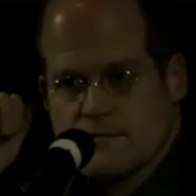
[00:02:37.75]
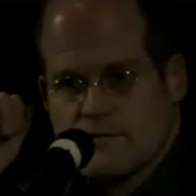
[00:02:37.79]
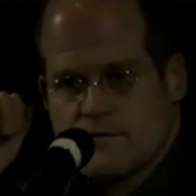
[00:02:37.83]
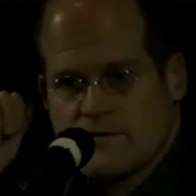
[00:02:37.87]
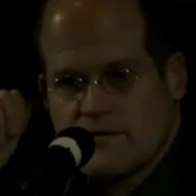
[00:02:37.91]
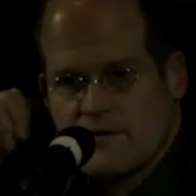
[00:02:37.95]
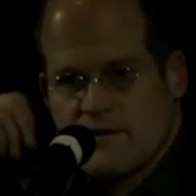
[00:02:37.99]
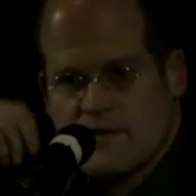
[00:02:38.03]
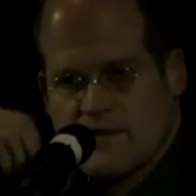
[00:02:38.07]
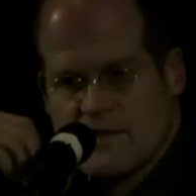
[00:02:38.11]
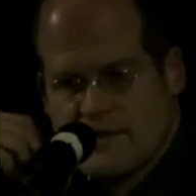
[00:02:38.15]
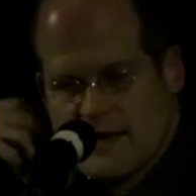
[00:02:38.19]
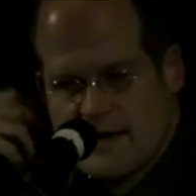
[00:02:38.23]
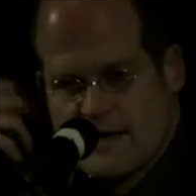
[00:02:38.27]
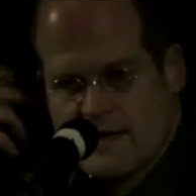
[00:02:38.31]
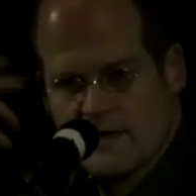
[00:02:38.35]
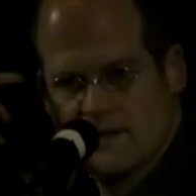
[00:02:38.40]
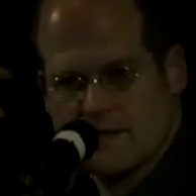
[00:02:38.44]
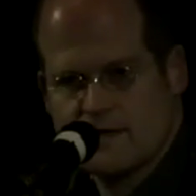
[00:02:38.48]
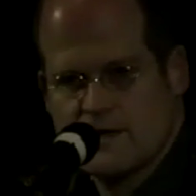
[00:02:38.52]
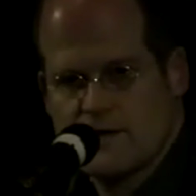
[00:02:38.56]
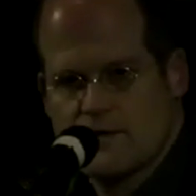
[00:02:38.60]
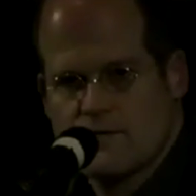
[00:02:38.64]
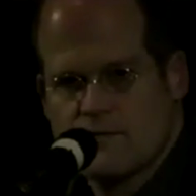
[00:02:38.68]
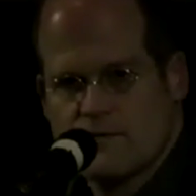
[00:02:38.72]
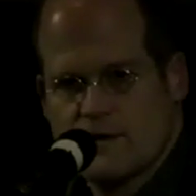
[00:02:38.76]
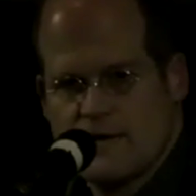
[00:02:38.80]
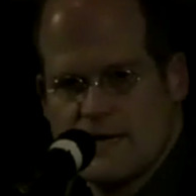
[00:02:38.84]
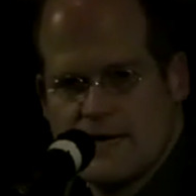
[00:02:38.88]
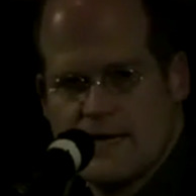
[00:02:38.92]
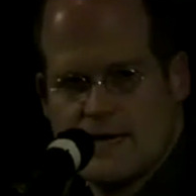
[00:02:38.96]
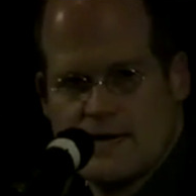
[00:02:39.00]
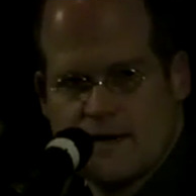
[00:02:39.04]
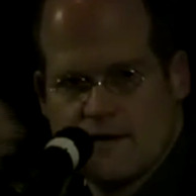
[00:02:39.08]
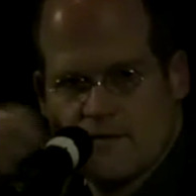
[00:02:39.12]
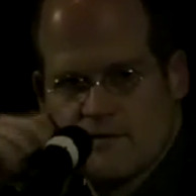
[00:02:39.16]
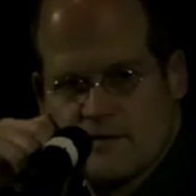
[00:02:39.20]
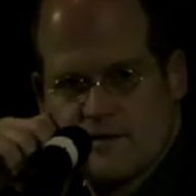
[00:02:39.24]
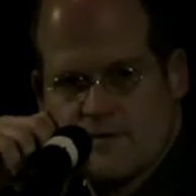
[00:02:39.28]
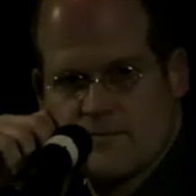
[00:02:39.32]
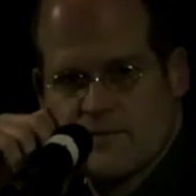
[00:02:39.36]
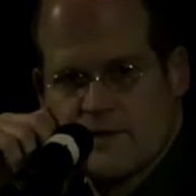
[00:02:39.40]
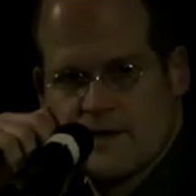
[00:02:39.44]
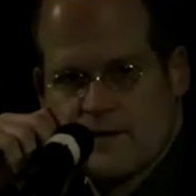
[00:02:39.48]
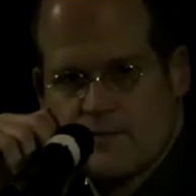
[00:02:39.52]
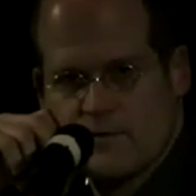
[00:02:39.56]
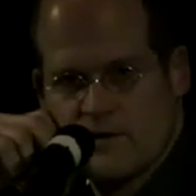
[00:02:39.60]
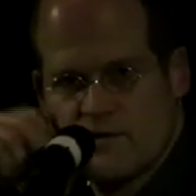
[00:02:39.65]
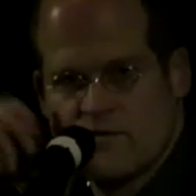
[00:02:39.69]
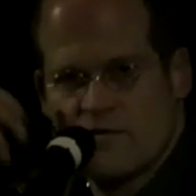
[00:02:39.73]
synthetically creating
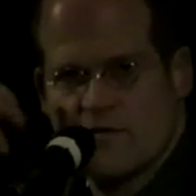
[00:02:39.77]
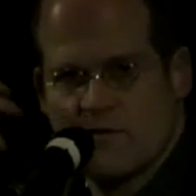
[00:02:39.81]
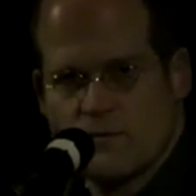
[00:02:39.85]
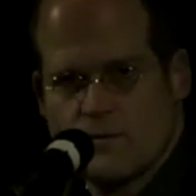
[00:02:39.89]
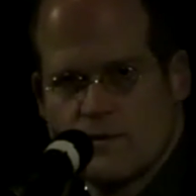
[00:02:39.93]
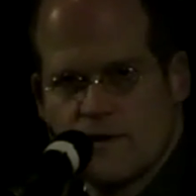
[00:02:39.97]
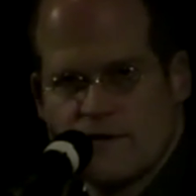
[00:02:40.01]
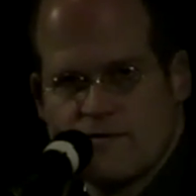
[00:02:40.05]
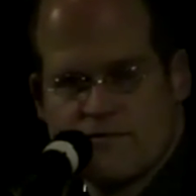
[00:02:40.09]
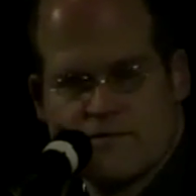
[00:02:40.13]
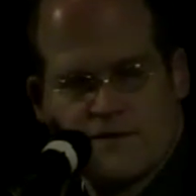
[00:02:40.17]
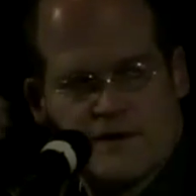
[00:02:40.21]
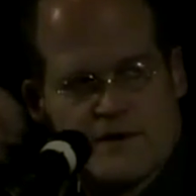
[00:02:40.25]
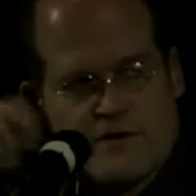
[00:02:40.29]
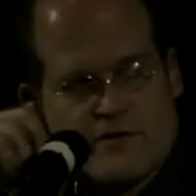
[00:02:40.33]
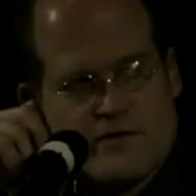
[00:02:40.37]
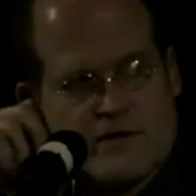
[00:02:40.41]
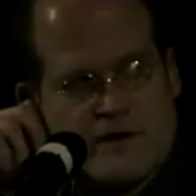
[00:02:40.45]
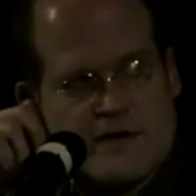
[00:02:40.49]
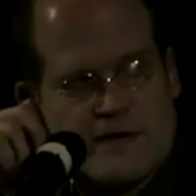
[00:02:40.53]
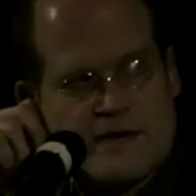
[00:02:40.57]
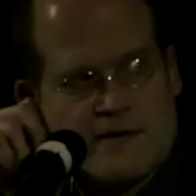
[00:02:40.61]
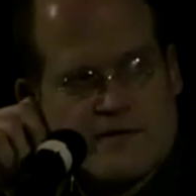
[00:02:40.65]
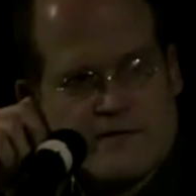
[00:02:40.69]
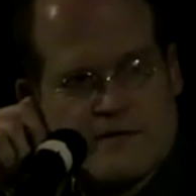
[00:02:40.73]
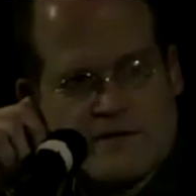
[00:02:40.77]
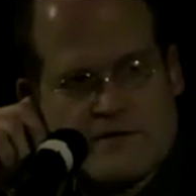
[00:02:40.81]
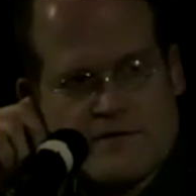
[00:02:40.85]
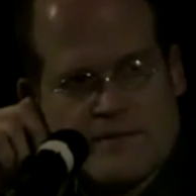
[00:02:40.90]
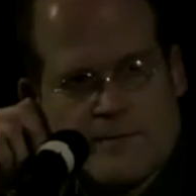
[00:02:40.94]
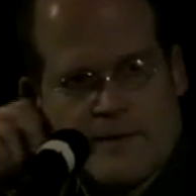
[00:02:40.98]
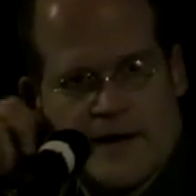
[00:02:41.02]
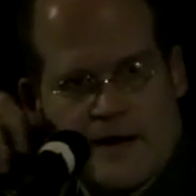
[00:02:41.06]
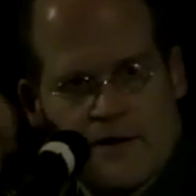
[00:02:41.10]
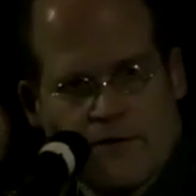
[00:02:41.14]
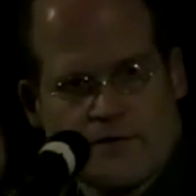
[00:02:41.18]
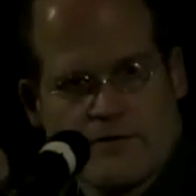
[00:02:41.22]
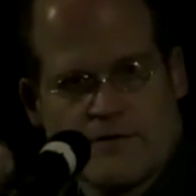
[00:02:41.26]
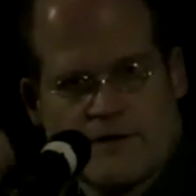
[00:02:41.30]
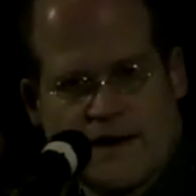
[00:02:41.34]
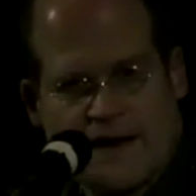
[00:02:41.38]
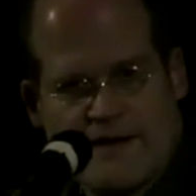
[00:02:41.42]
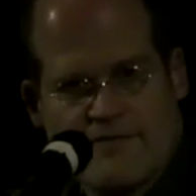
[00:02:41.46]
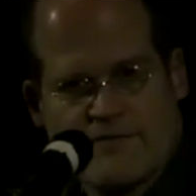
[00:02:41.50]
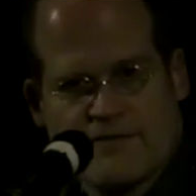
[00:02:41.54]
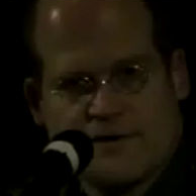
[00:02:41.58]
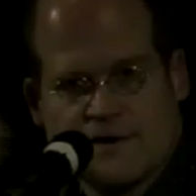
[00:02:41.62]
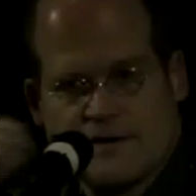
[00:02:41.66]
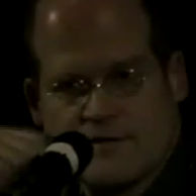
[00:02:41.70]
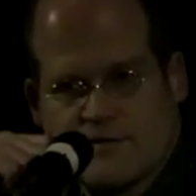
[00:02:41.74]
something, which is what fiction is. It's about
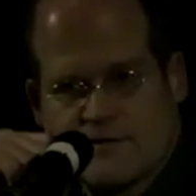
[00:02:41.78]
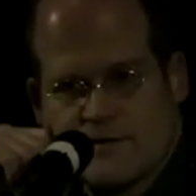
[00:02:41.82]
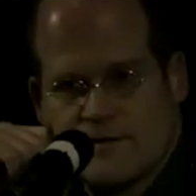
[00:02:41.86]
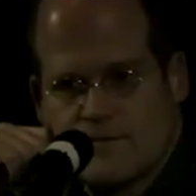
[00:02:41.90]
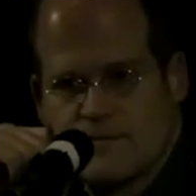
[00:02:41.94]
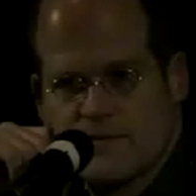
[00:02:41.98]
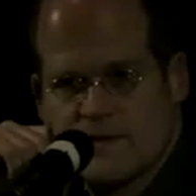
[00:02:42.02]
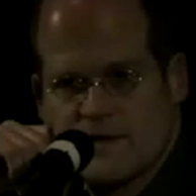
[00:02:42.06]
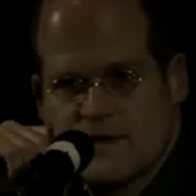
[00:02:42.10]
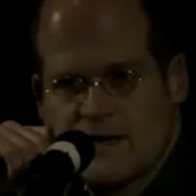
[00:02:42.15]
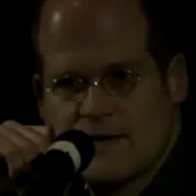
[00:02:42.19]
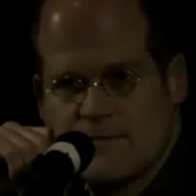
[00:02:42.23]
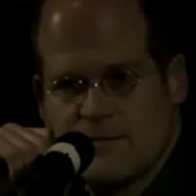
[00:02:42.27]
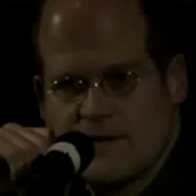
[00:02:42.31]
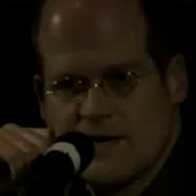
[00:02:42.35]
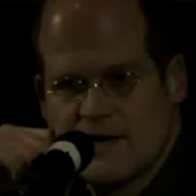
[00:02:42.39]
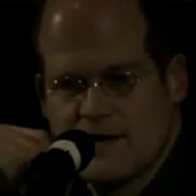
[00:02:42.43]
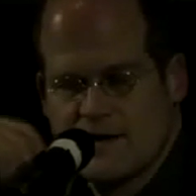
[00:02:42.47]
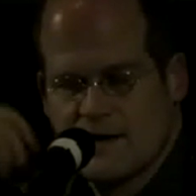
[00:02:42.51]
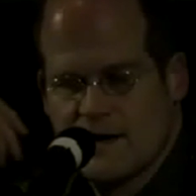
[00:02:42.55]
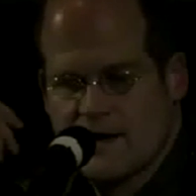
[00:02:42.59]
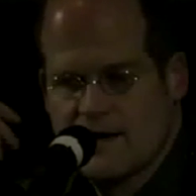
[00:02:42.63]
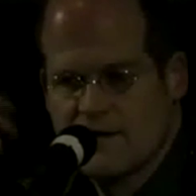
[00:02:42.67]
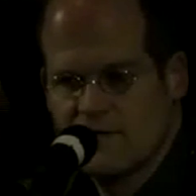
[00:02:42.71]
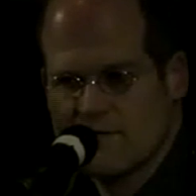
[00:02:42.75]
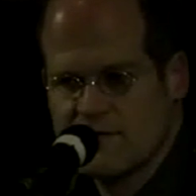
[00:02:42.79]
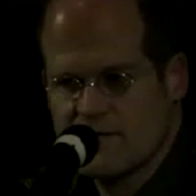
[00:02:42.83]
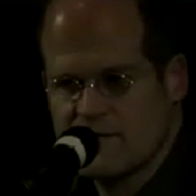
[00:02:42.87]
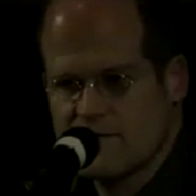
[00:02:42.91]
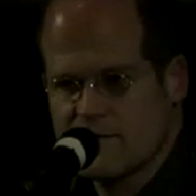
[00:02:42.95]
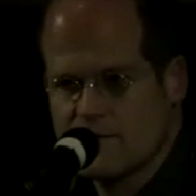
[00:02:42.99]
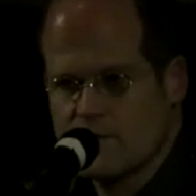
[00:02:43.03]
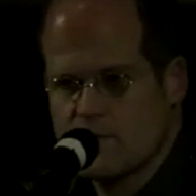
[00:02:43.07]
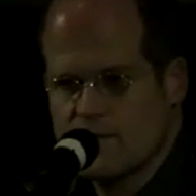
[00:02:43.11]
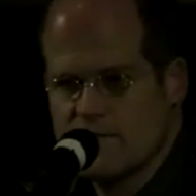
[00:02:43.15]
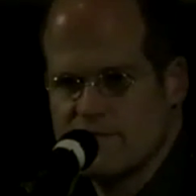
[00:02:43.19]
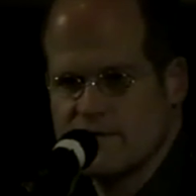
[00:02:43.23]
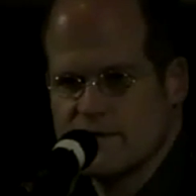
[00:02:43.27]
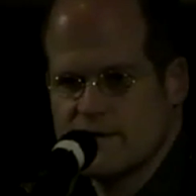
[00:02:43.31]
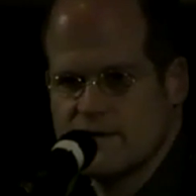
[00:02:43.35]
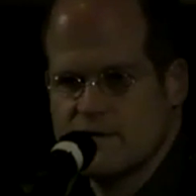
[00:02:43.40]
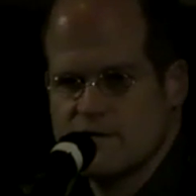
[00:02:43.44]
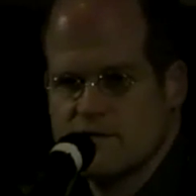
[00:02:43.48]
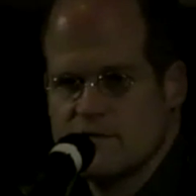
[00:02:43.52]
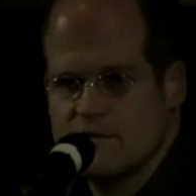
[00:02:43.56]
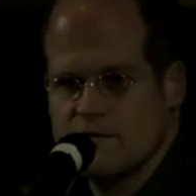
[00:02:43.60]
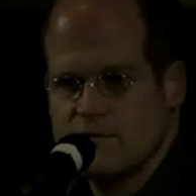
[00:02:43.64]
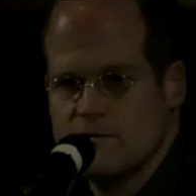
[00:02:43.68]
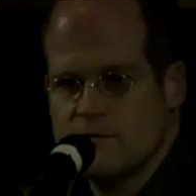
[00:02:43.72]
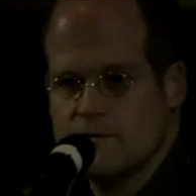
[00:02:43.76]
crafting something. I mean, I guess it's
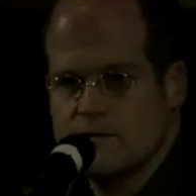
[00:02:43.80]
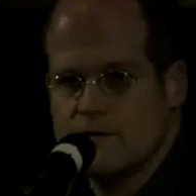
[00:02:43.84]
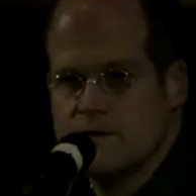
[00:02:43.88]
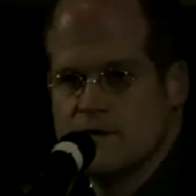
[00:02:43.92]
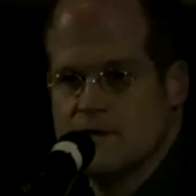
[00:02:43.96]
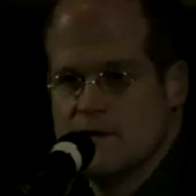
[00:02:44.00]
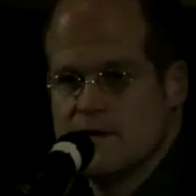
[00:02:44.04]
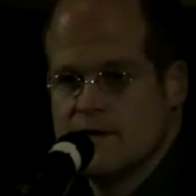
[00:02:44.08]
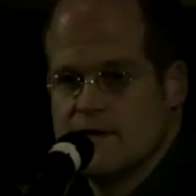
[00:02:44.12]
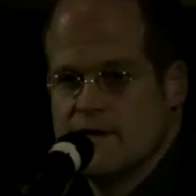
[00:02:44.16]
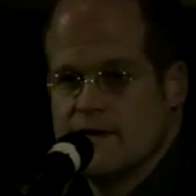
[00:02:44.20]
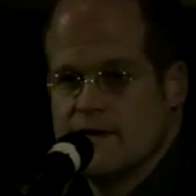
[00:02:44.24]
equivalent to